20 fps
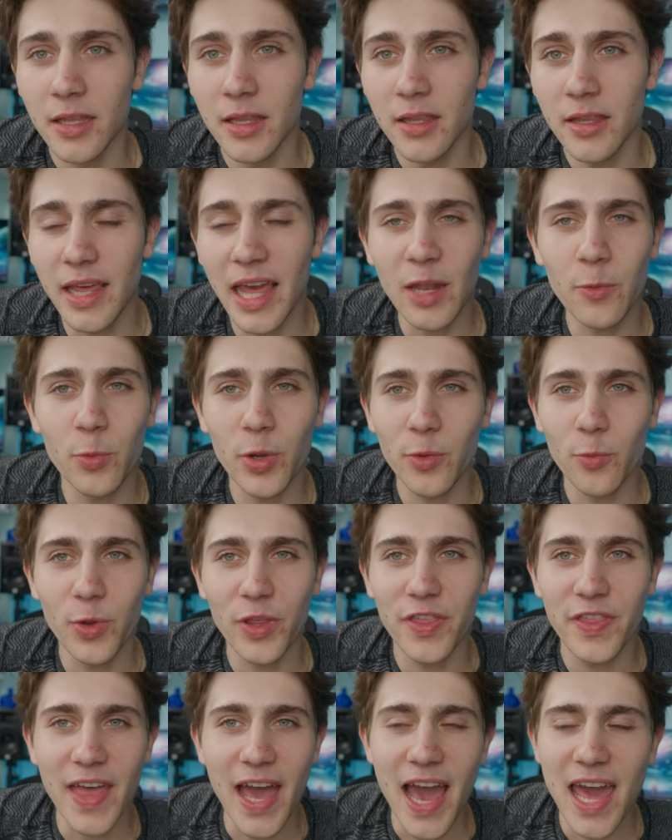Yeah, and
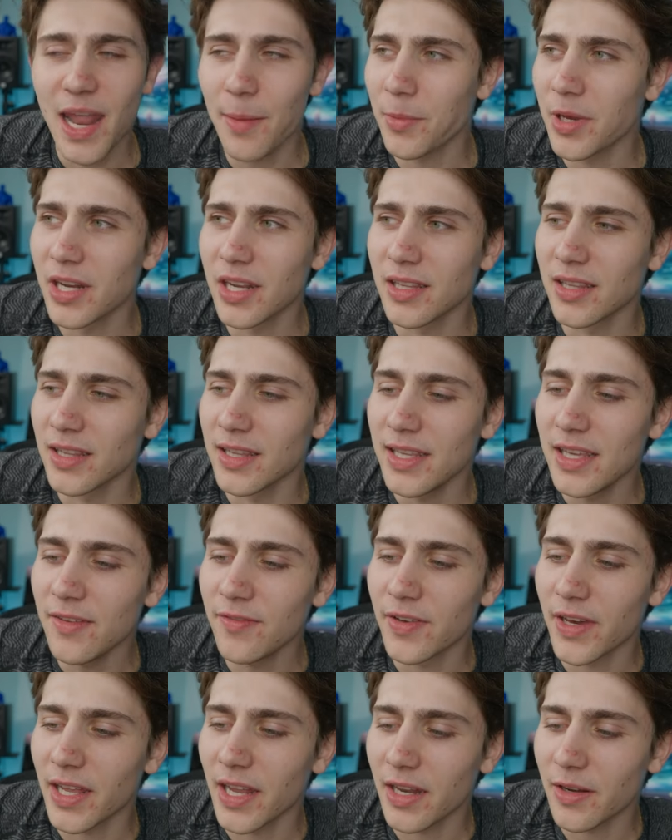with that, I'm gonna leave
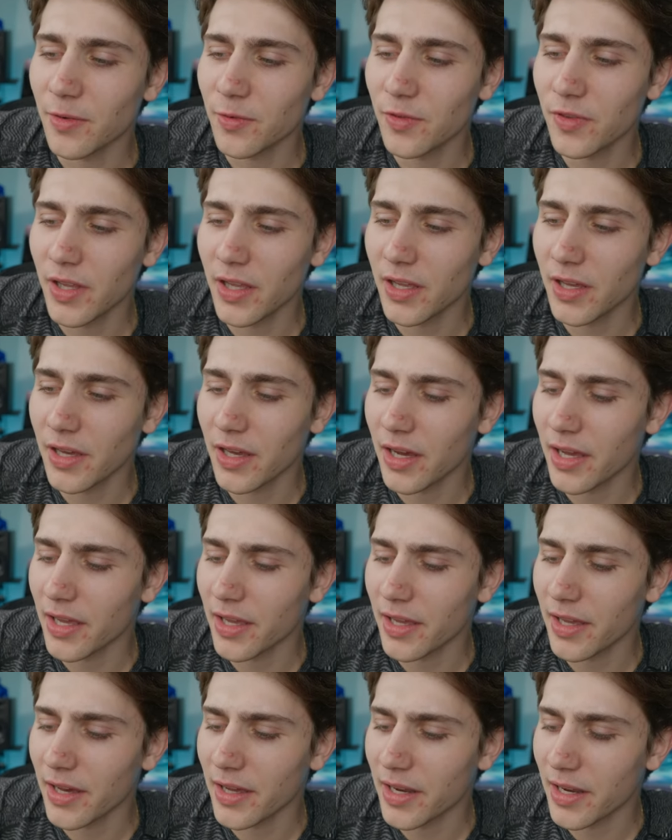it. I don't think I
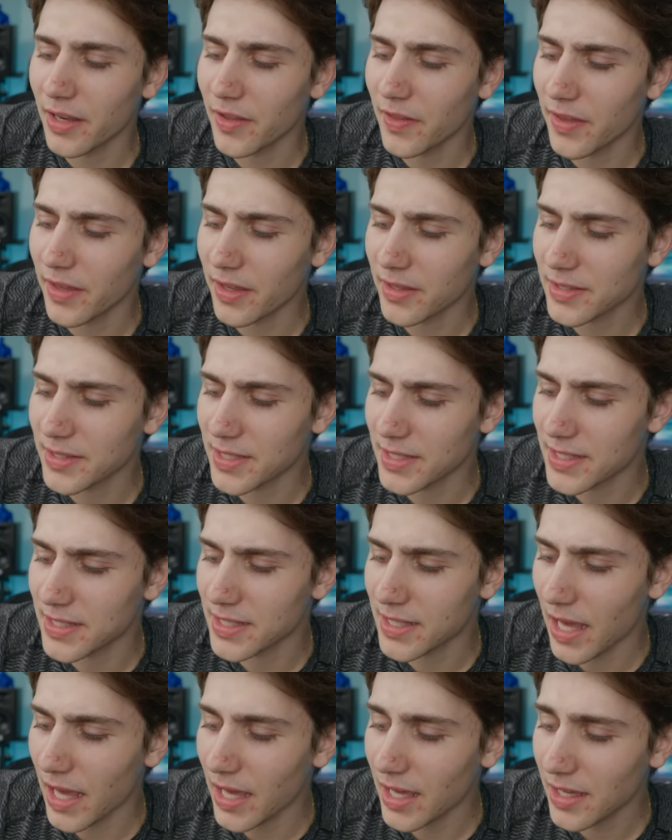got anything else to
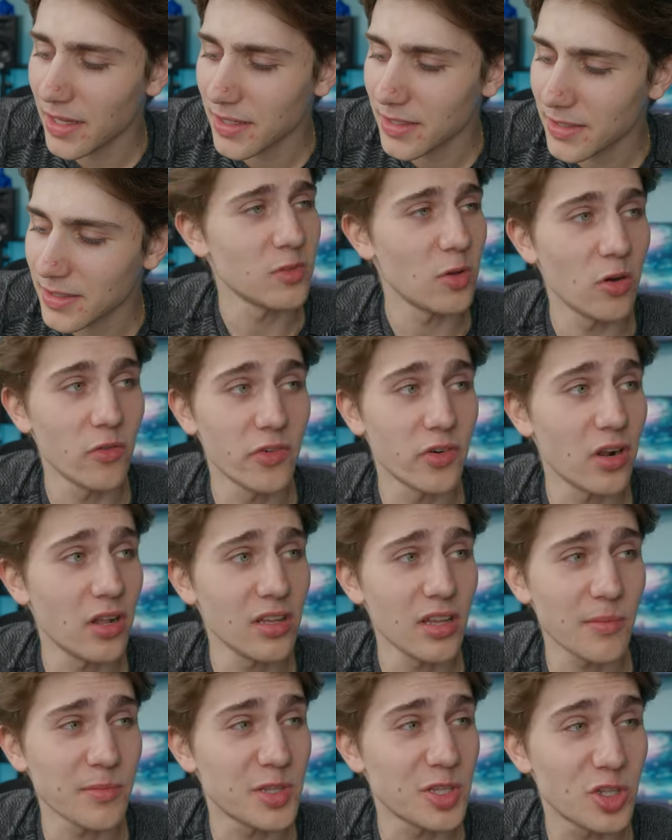say. Overall,
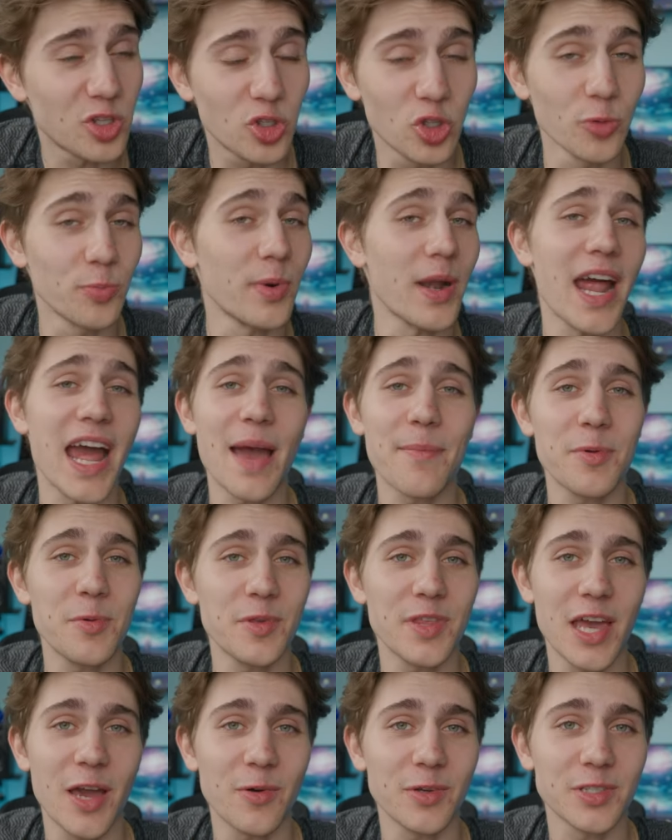I'm super happy with
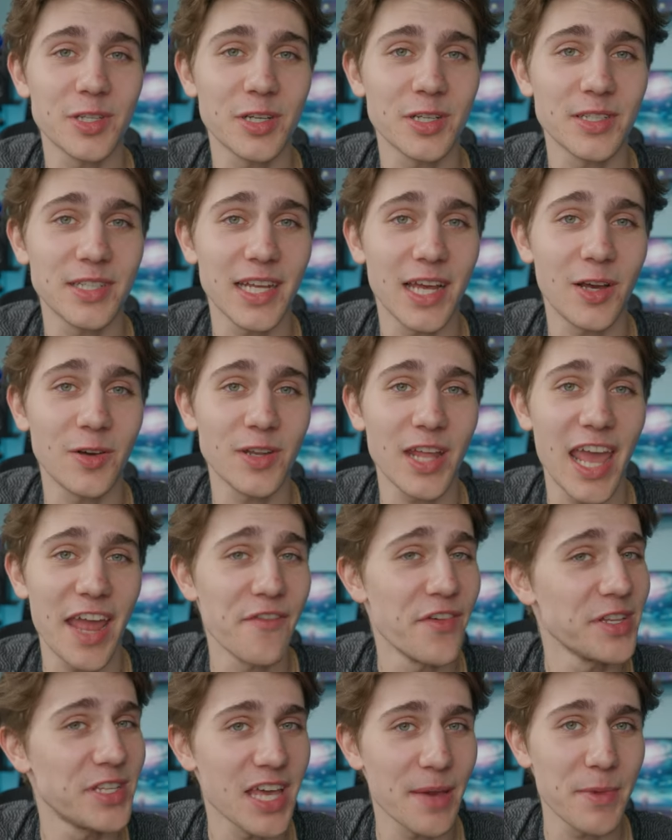how it turned out.
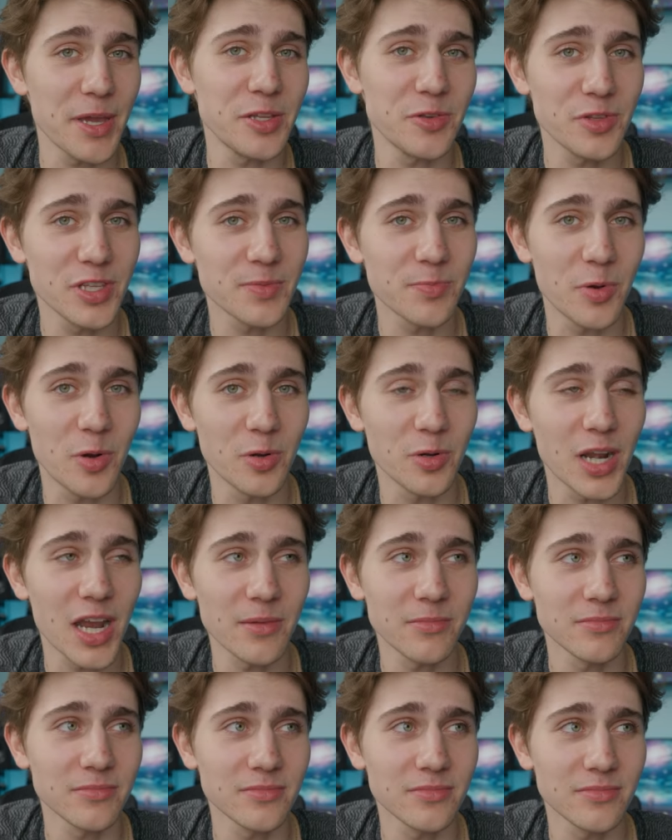Every time I do this
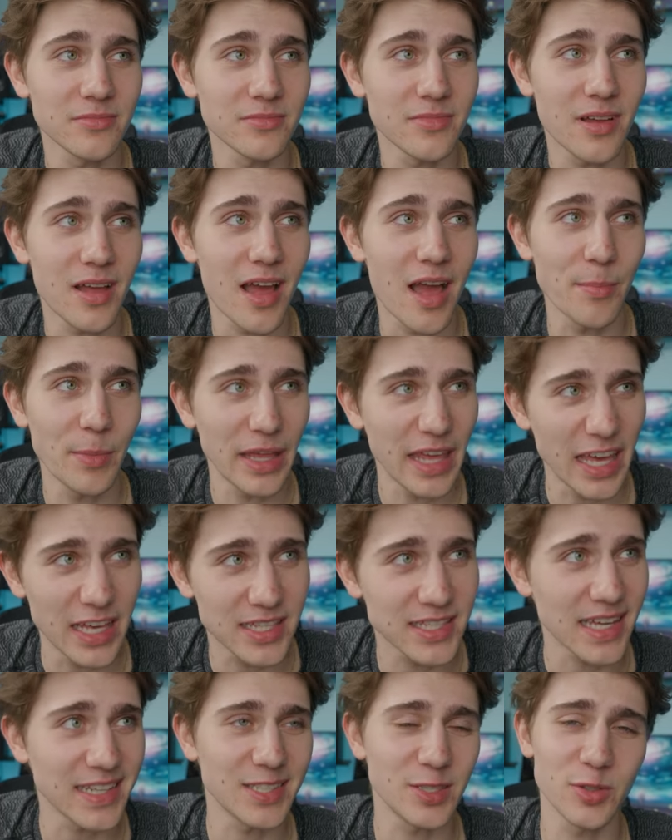program, I'm like
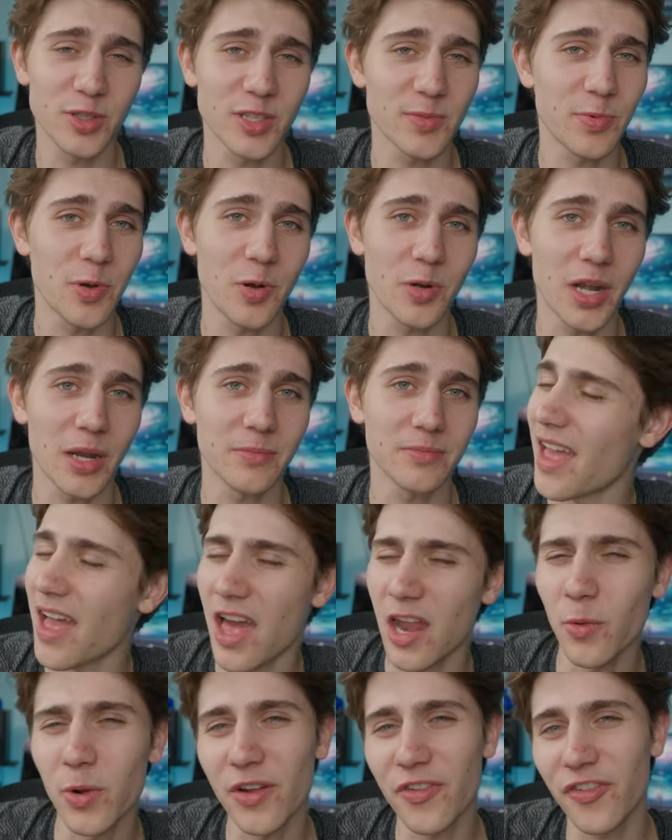excited to do this program. I
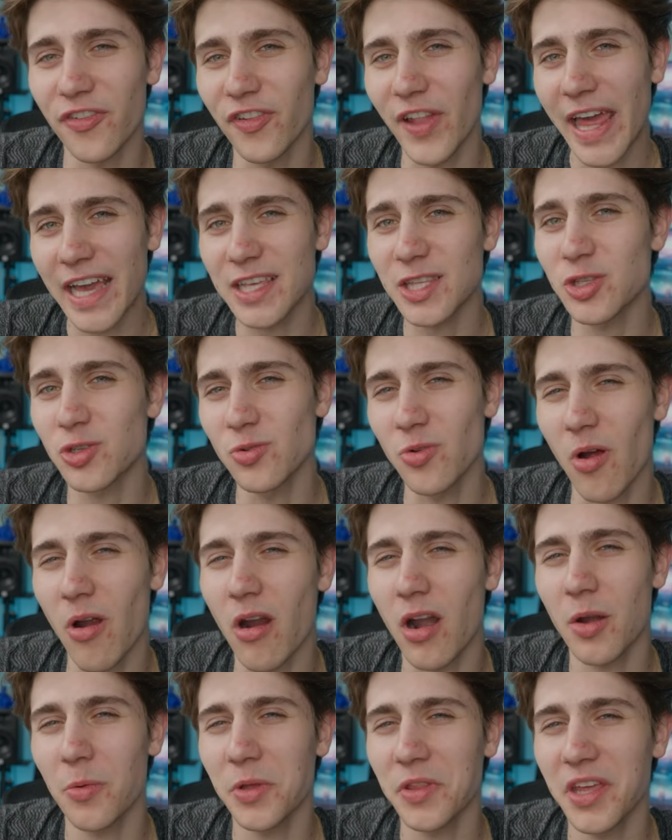don't want to flex too
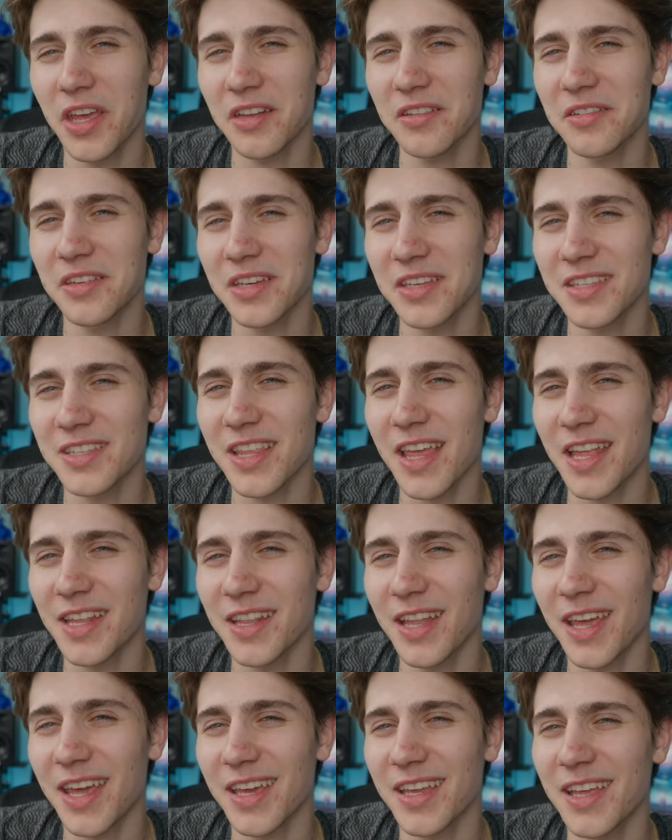hard with it because then
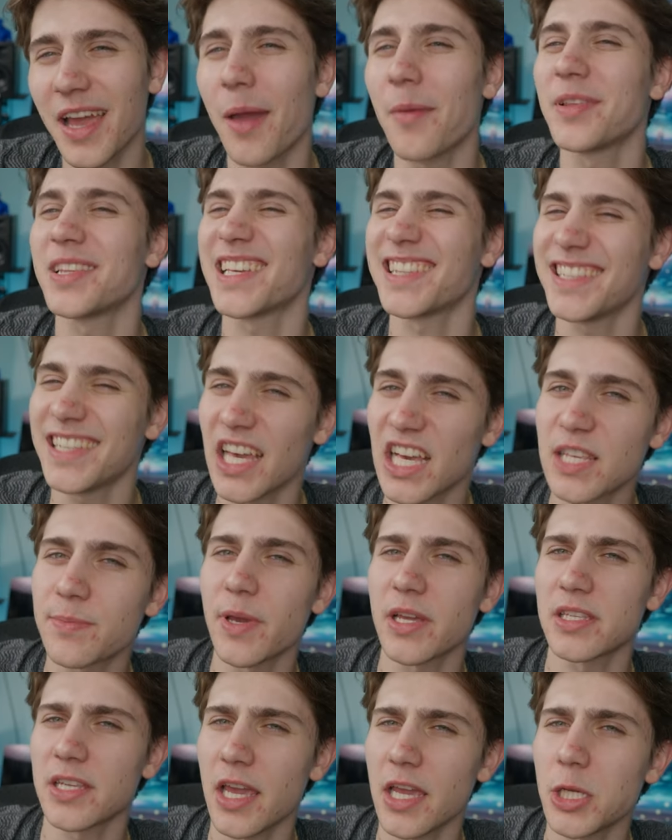like I've set the
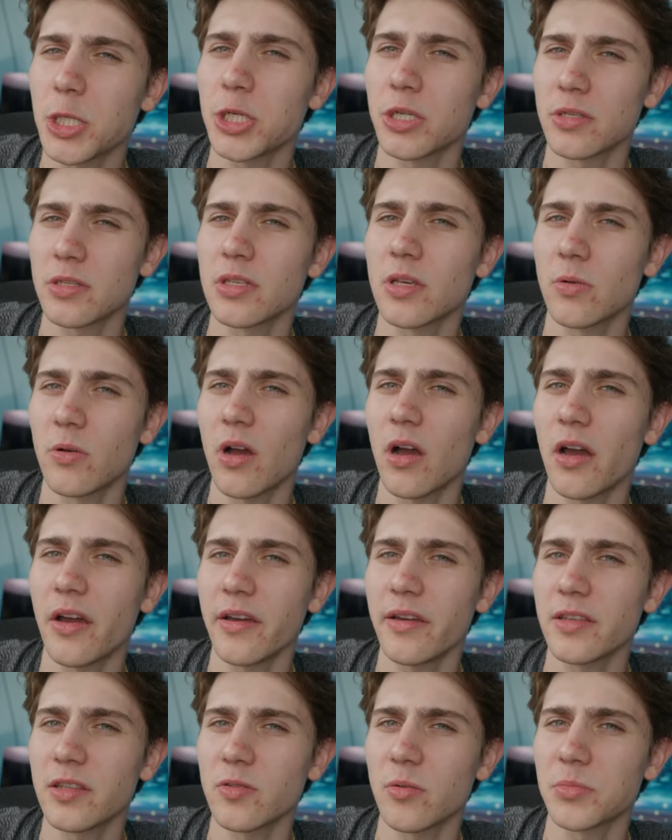expectations so
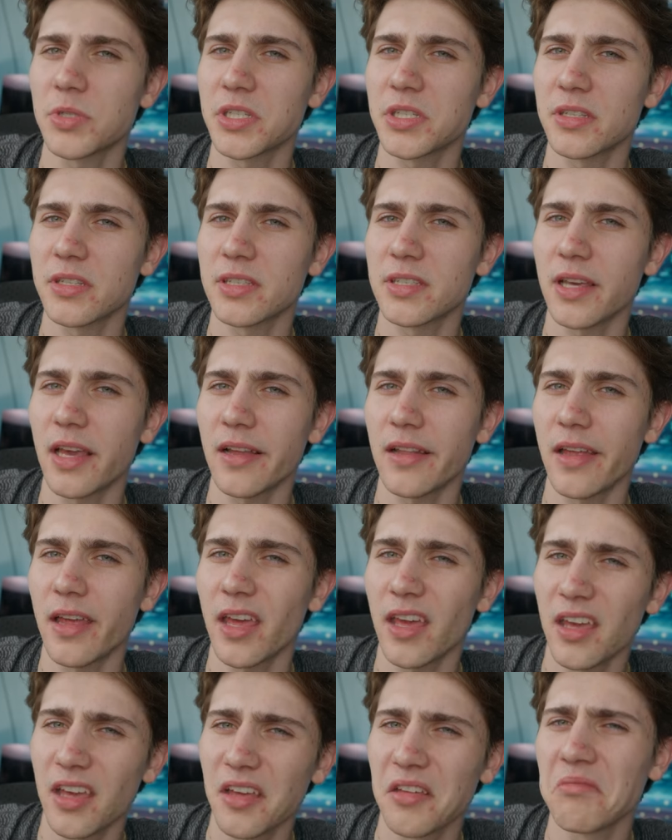high. So I'm just gonna say
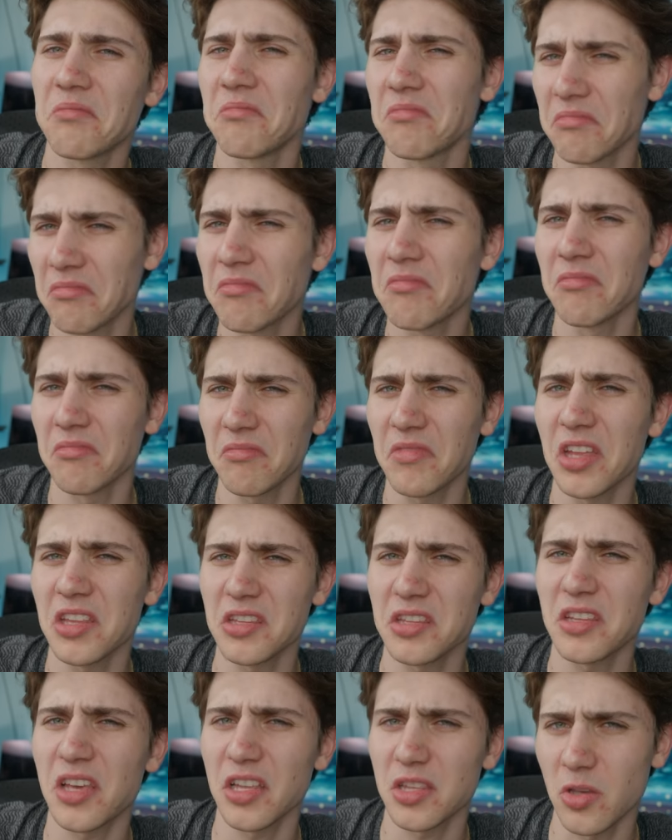like,
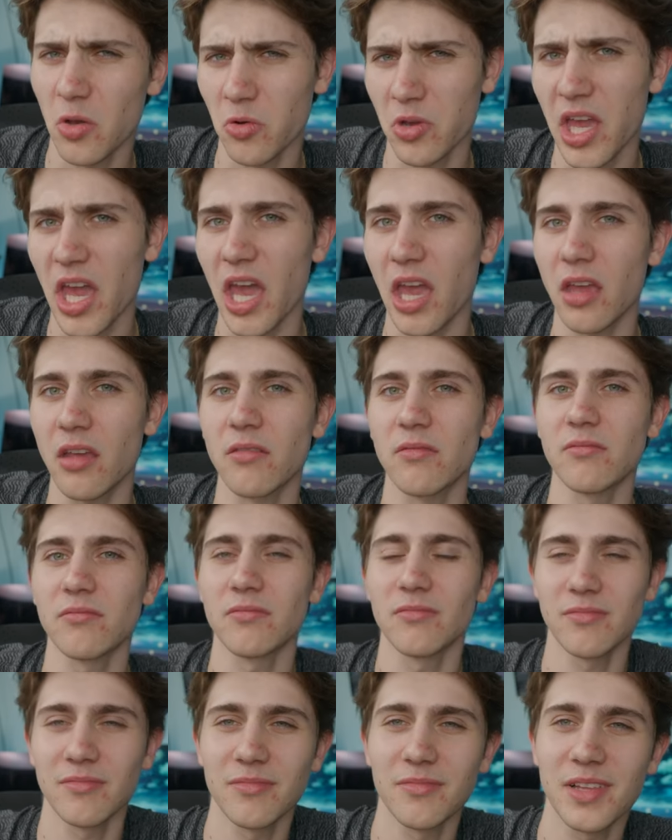it's it's okay.
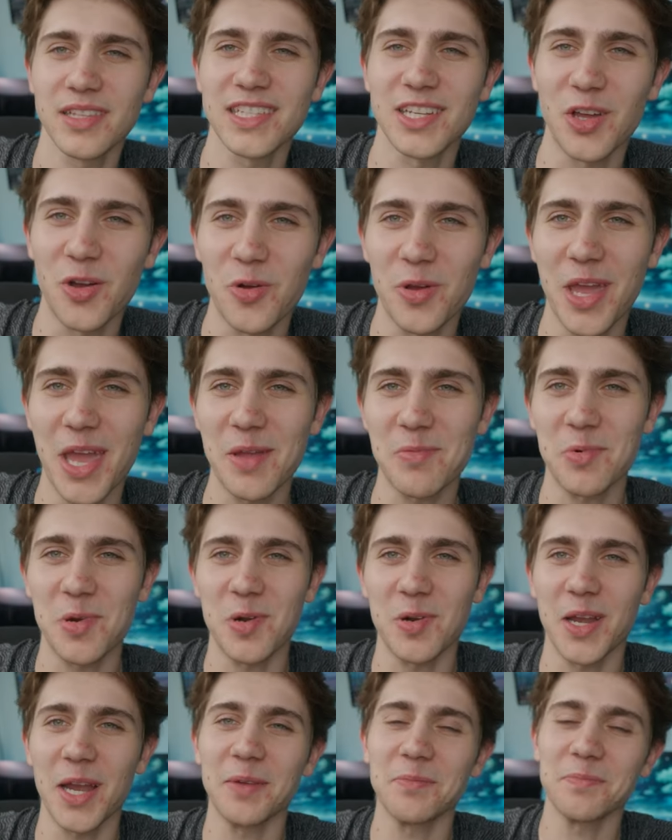It's an okay
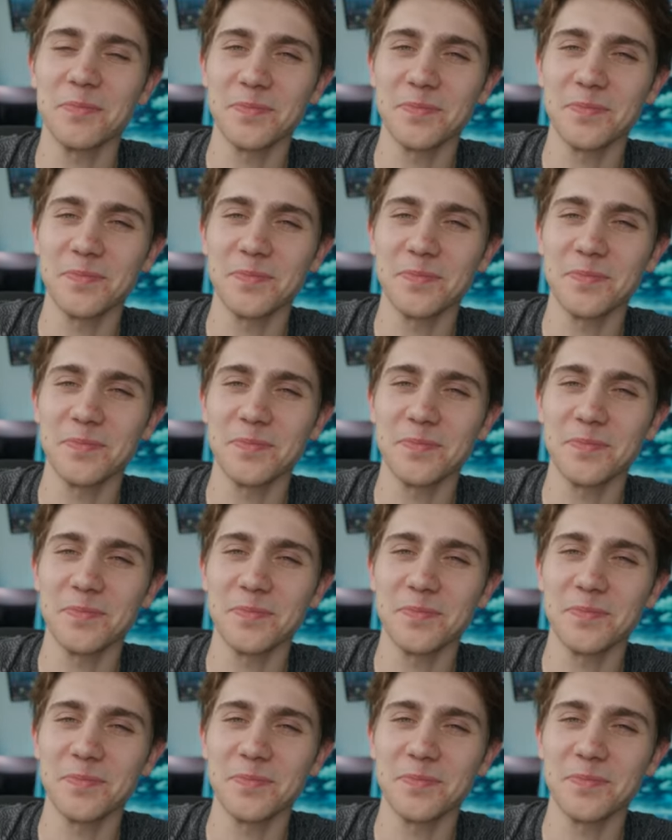program.